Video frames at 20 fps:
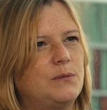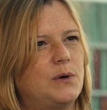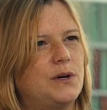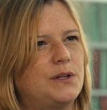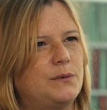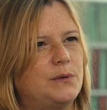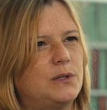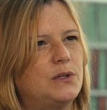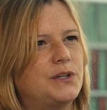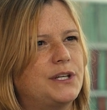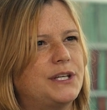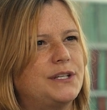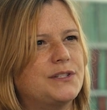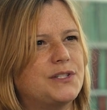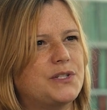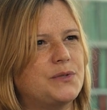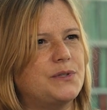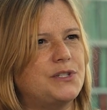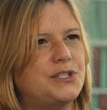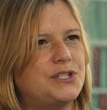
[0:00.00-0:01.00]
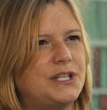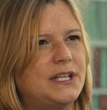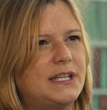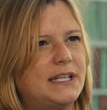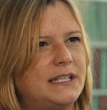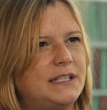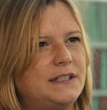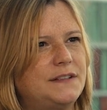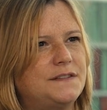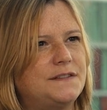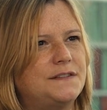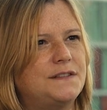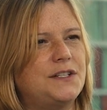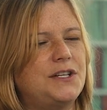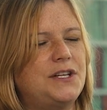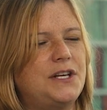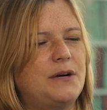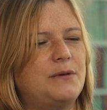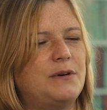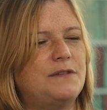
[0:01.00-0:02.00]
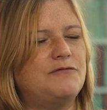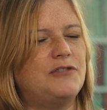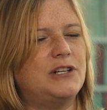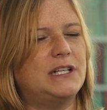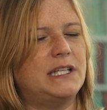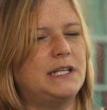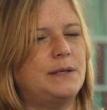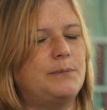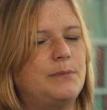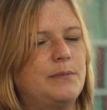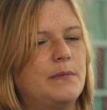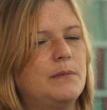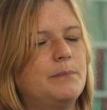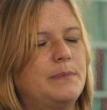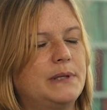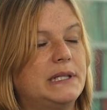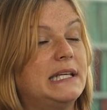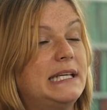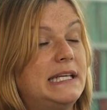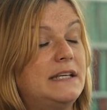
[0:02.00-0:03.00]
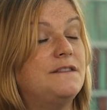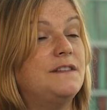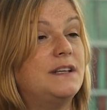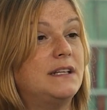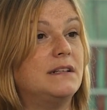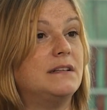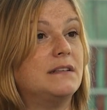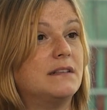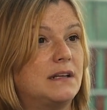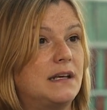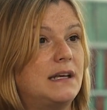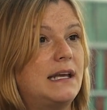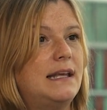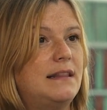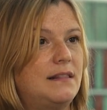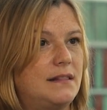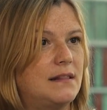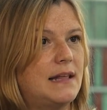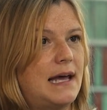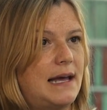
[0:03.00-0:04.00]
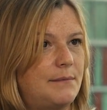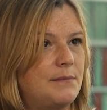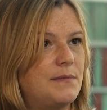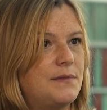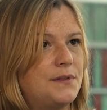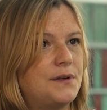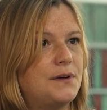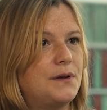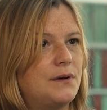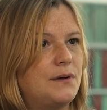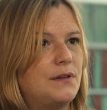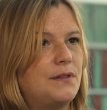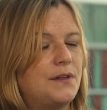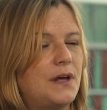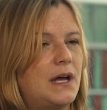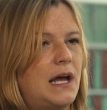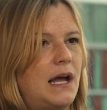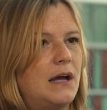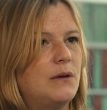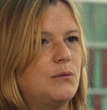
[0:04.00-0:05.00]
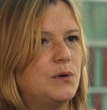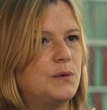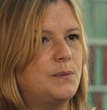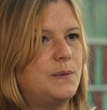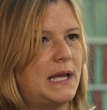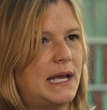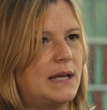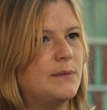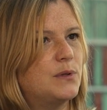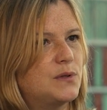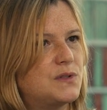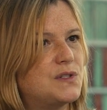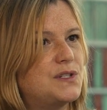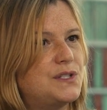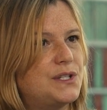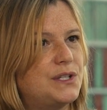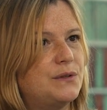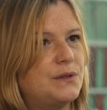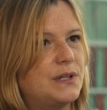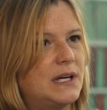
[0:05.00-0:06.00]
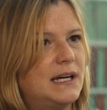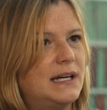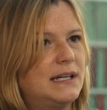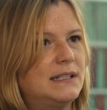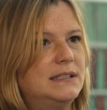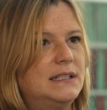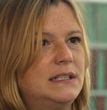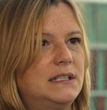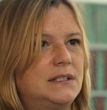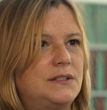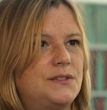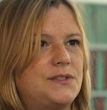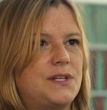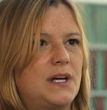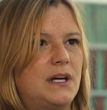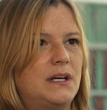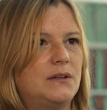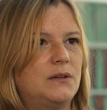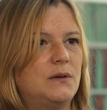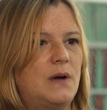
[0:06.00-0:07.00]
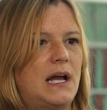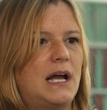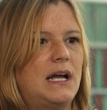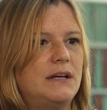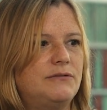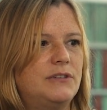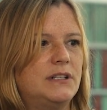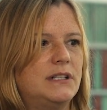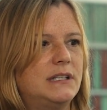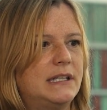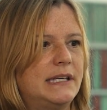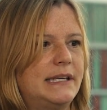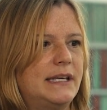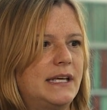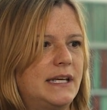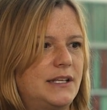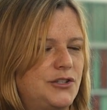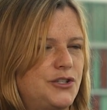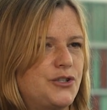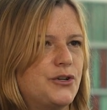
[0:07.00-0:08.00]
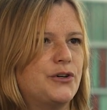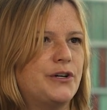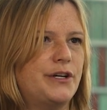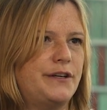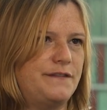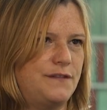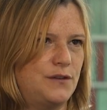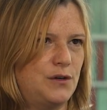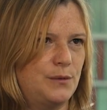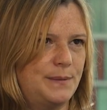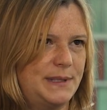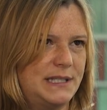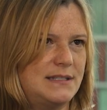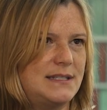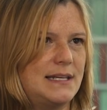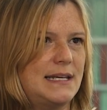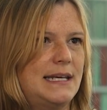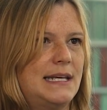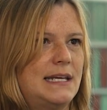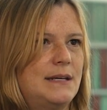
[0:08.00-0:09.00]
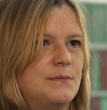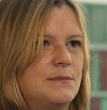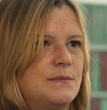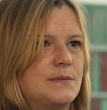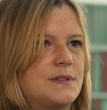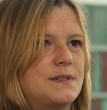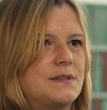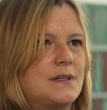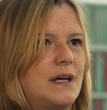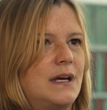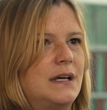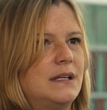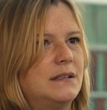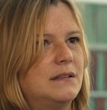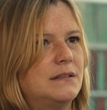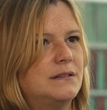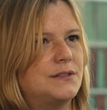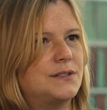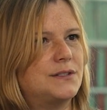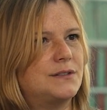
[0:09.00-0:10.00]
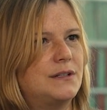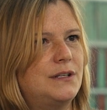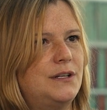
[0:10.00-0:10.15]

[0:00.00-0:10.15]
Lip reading: what they were looking to achieve, and really believing in them that I would be able to do that. So I really enjoy forming teams and,